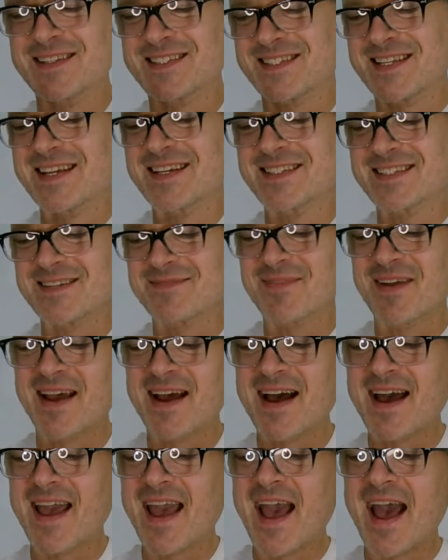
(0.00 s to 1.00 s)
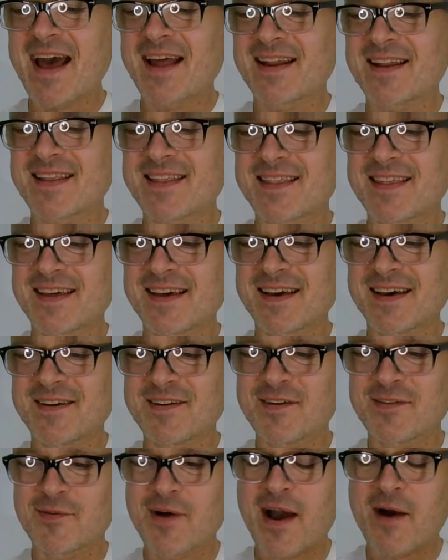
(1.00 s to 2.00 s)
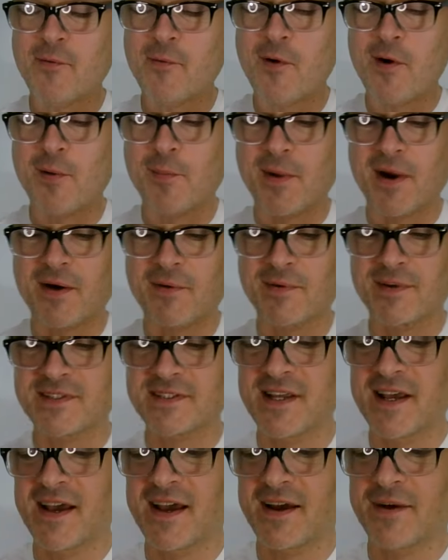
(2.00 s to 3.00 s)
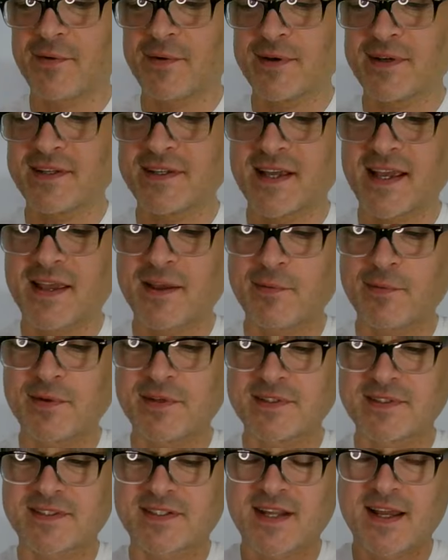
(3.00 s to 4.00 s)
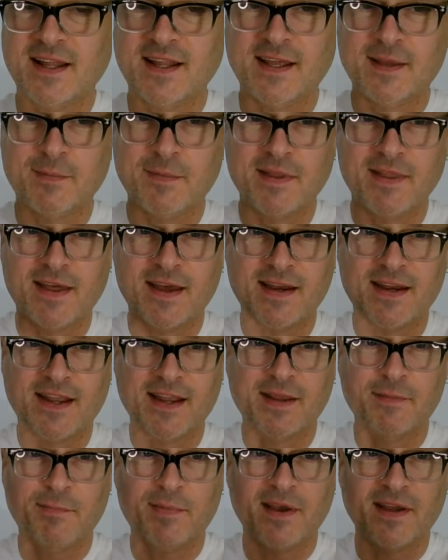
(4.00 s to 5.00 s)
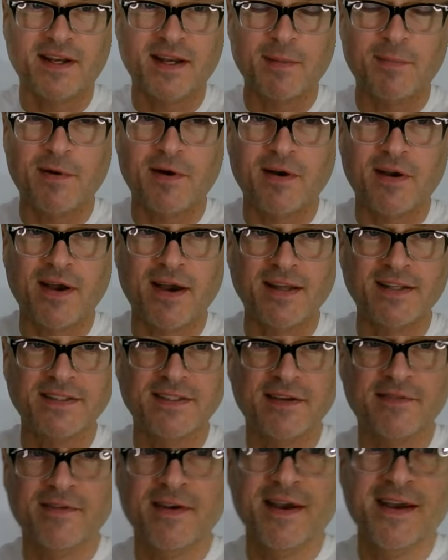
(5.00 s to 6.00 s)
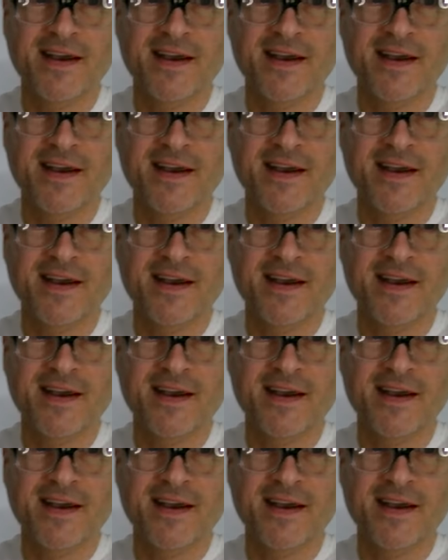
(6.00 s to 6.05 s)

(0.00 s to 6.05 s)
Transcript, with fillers: some guy at the at Walmart was, was he was telling me that he picked up all kinds of.